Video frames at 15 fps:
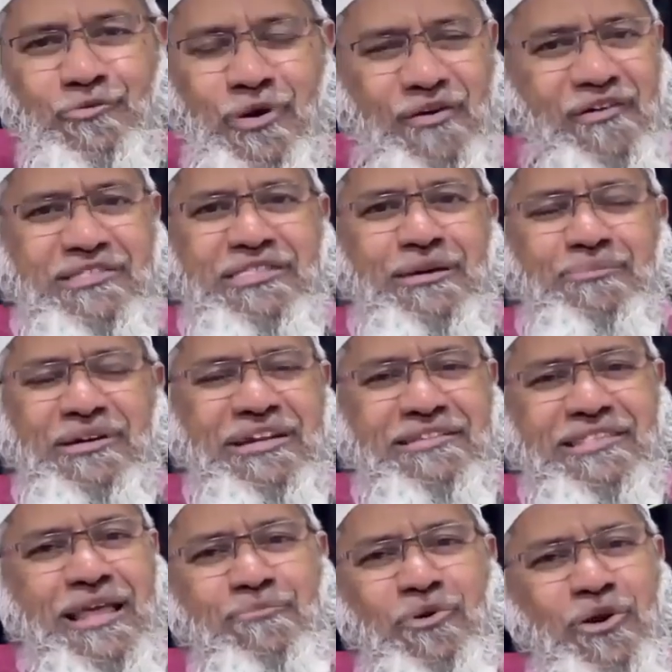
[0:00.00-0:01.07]
who have accepted
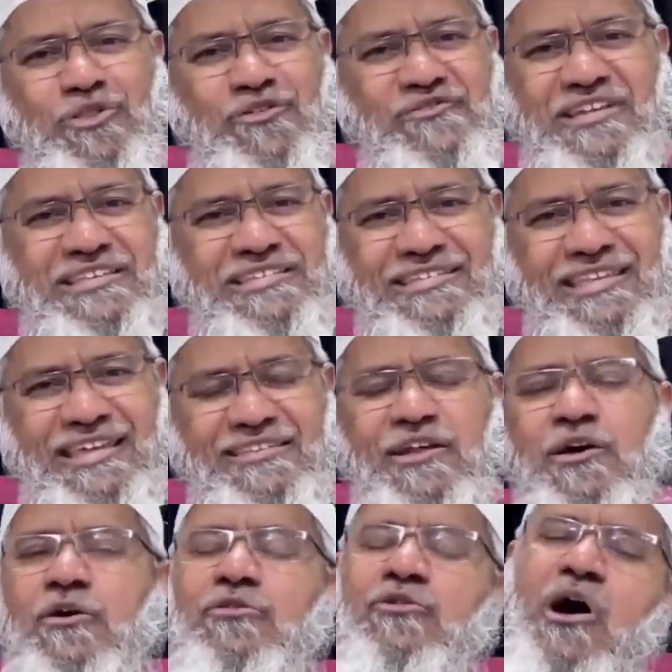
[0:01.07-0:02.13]
Islam because of Sheikh Didat.
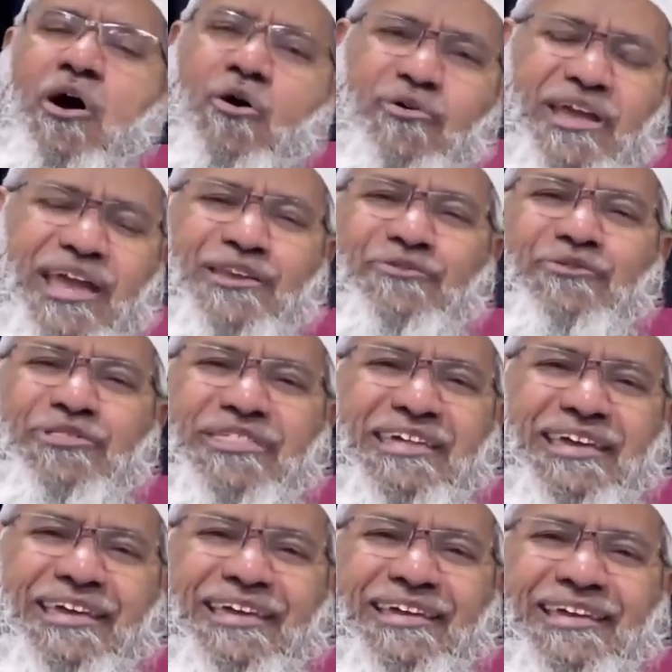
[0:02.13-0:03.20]
So how can you
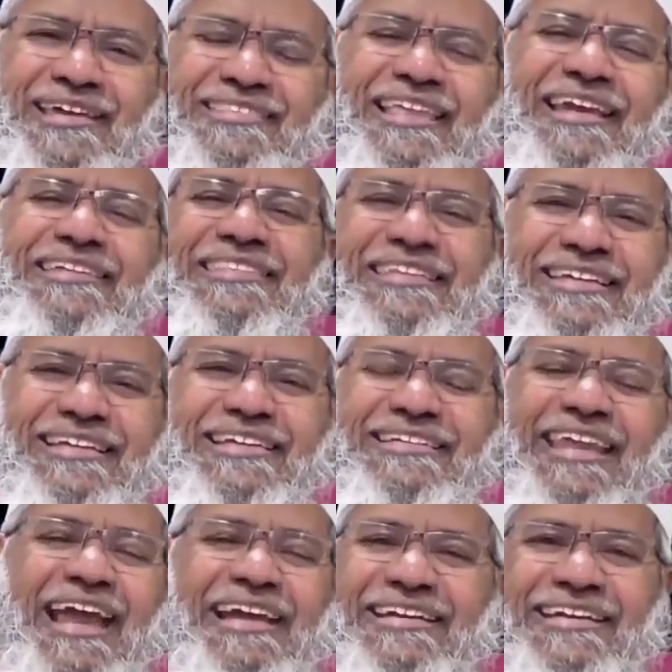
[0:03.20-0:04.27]
say that
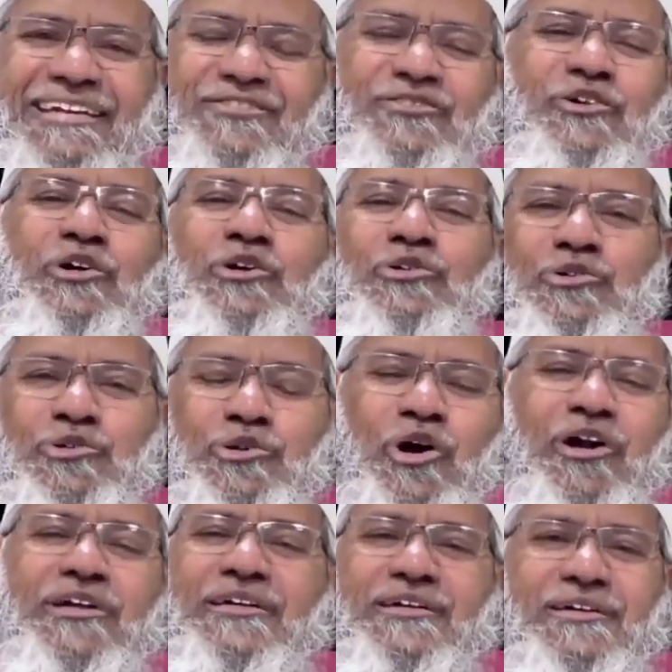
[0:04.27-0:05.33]
these tactics do
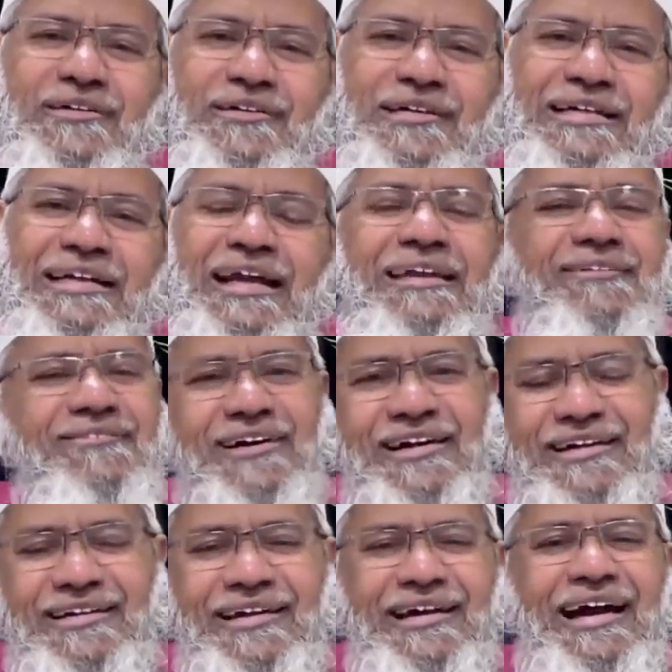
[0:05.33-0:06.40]
not
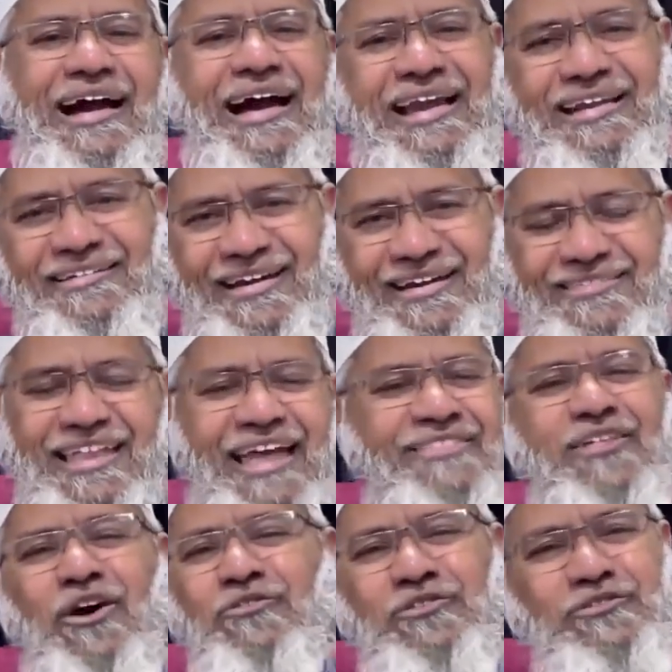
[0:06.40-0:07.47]
convert hundreds
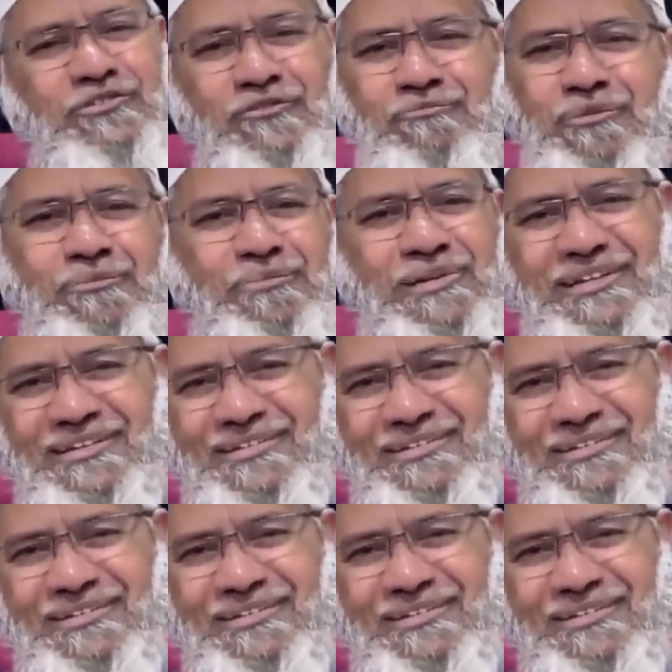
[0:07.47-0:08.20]
and thousands of people?